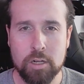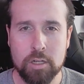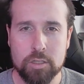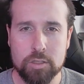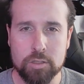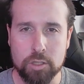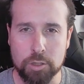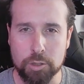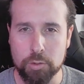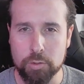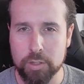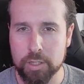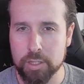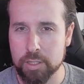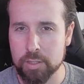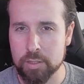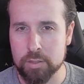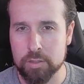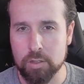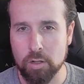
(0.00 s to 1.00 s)
So you can
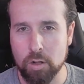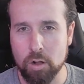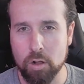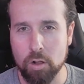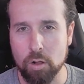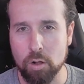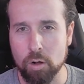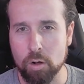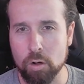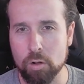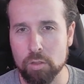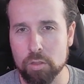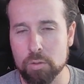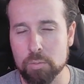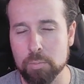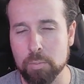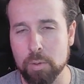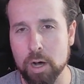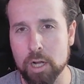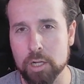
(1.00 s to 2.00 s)
install all the
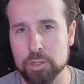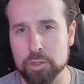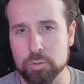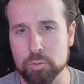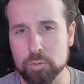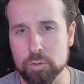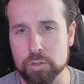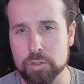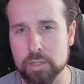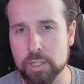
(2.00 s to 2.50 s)
modules